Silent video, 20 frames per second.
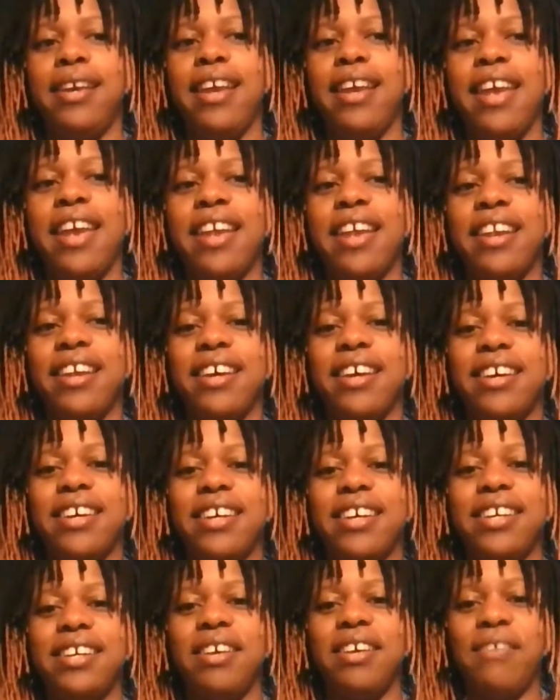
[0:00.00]
and
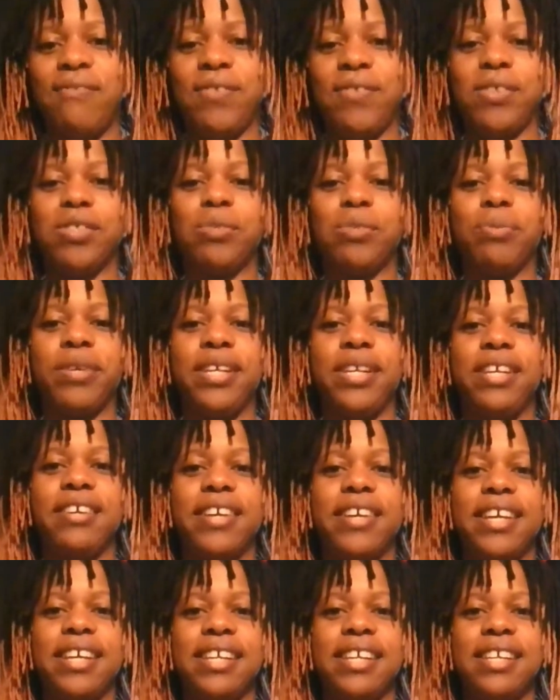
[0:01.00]
it feels pretty
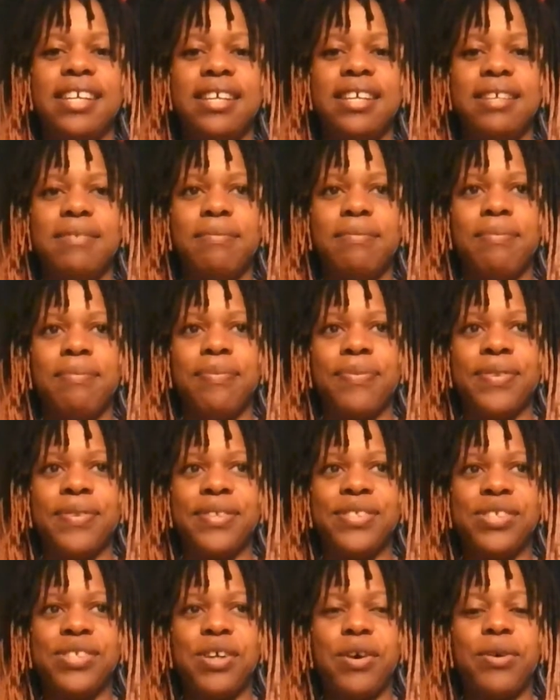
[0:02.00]
great.
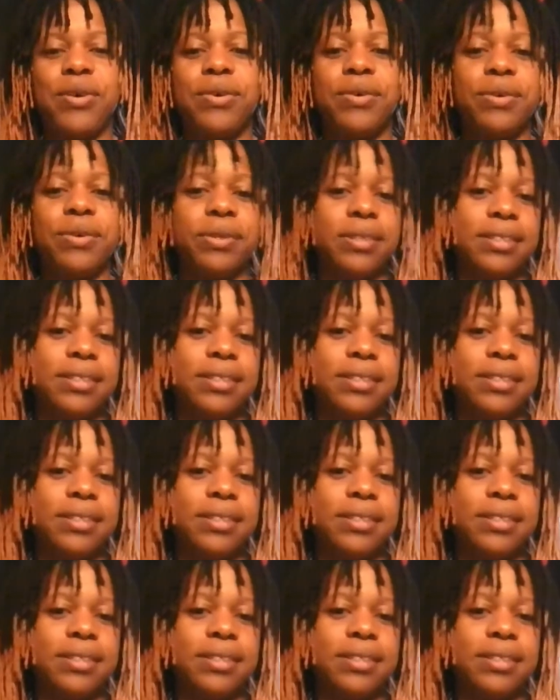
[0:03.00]
So